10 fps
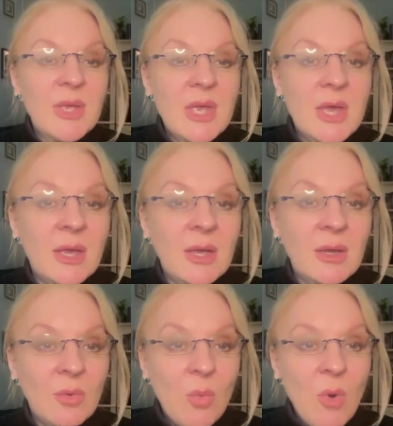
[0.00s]

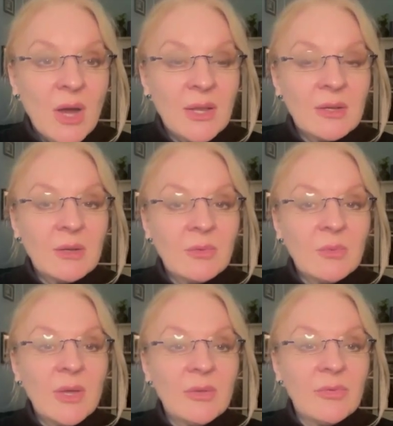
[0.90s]
being one
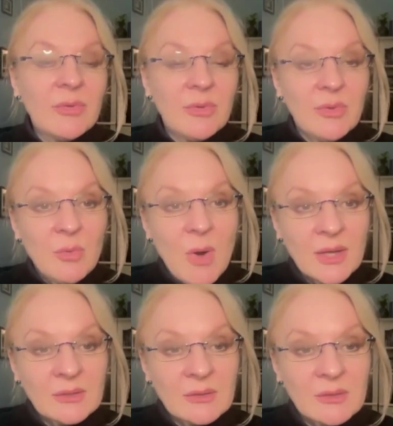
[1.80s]
with the
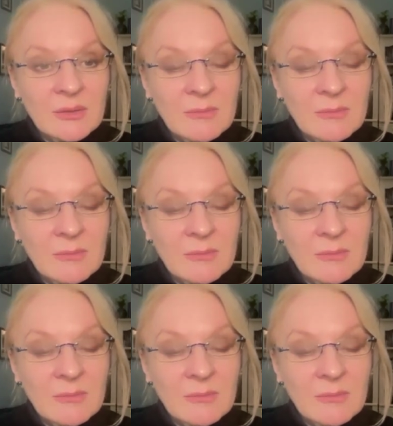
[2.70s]
One,